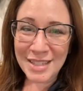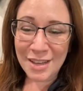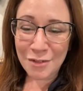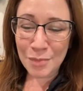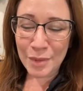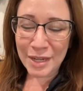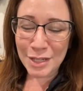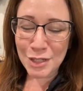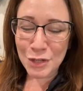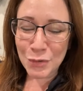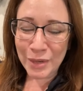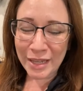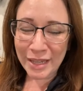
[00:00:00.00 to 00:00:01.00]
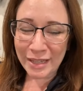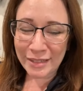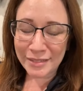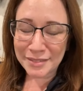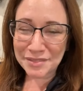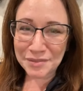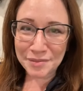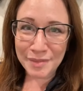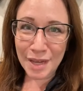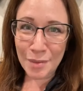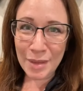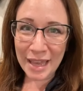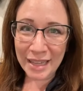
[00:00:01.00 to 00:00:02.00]
How's everybody doing?
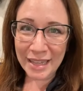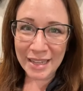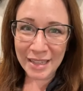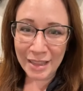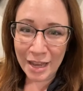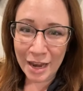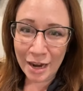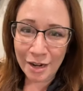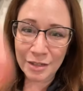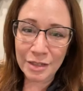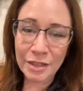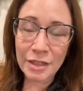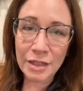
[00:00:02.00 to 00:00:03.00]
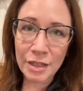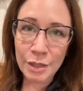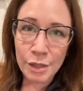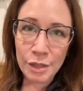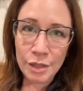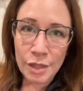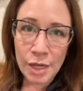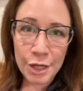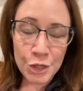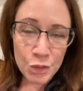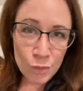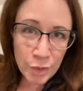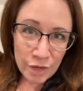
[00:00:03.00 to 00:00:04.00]
I'm hanging in there.
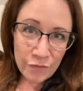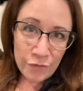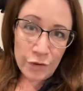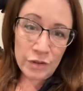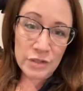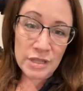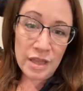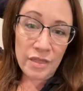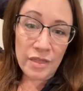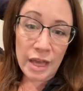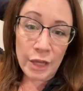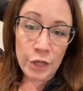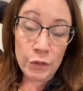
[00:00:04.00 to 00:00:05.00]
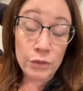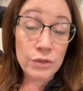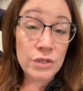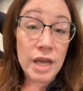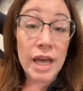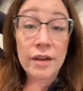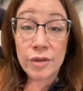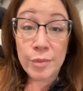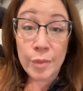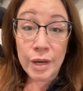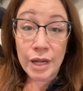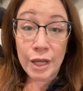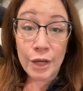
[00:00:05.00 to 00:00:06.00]
I just want to first say thank you to
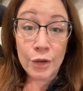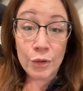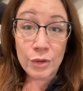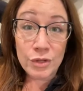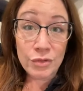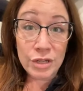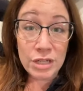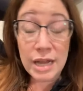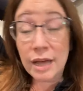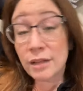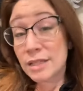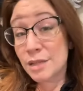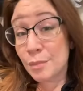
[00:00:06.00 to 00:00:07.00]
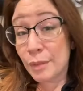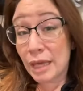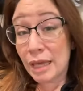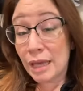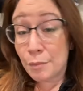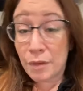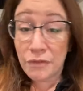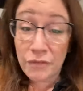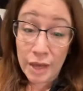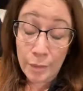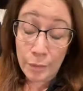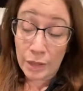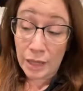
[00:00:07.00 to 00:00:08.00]
everybody who has reached out to me and my
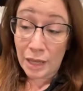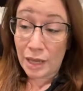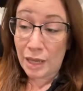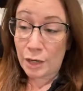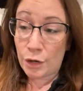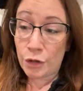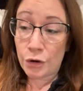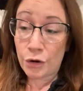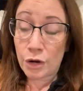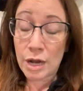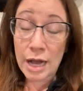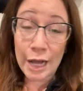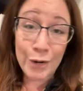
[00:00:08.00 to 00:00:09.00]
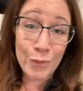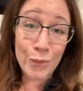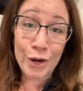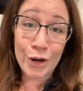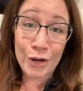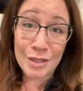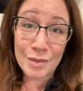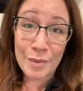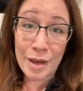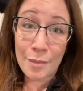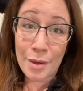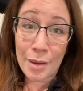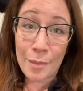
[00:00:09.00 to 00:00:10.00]
family and all your kind words
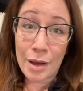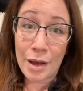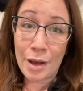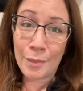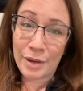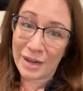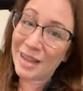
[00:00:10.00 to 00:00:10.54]
about my mom.